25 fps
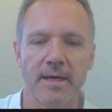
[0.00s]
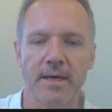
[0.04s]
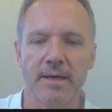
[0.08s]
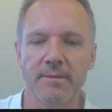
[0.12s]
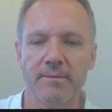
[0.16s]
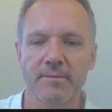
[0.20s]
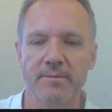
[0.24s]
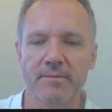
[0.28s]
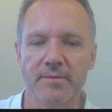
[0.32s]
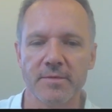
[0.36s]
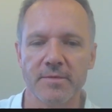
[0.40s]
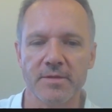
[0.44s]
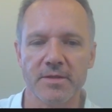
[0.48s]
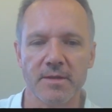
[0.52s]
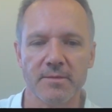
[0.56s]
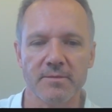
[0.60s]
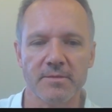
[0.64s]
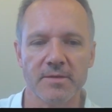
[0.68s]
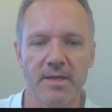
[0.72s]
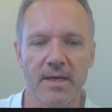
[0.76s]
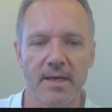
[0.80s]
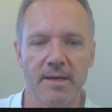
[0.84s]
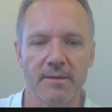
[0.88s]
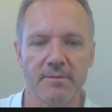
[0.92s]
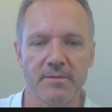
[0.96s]
I'm
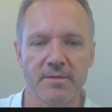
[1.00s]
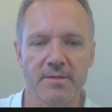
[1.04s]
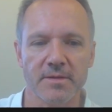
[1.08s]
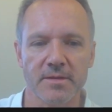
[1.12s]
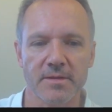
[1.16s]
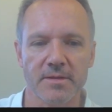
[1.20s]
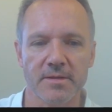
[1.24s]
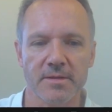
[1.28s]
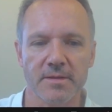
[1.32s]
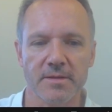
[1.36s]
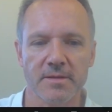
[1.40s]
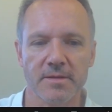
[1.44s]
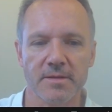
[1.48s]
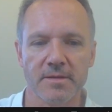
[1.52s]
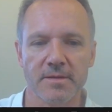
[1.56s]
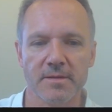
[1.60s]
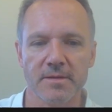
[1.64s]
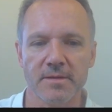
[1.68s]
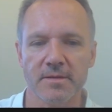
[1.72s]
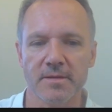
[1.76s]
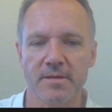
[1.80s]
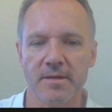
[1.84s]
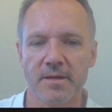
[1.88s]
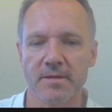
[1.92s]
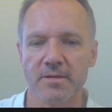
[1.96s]
sometimes
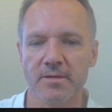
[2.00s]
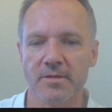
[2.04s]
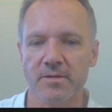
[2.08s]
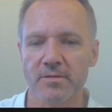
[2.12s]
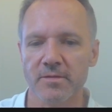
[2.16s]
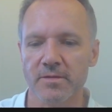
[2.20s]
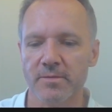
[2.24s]
not too